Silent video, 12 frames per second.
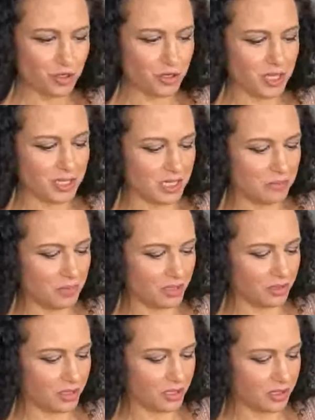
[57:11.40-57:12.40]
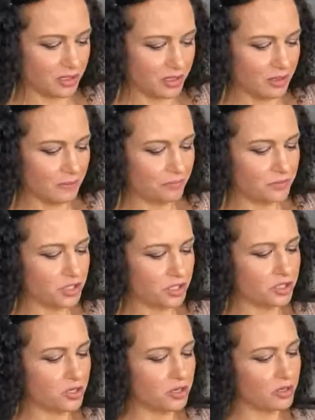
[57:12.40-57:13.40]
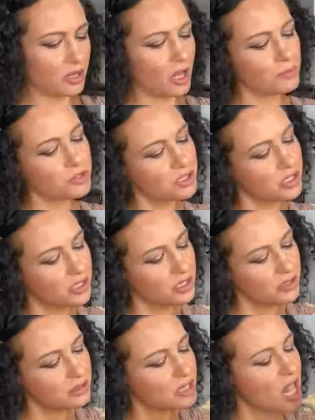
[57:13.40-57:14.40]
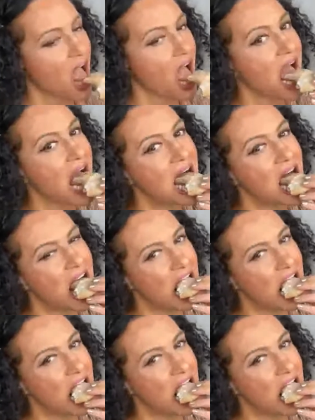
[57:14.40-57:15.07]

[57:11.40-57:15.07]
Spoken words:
have the cookies and milk dessert option here.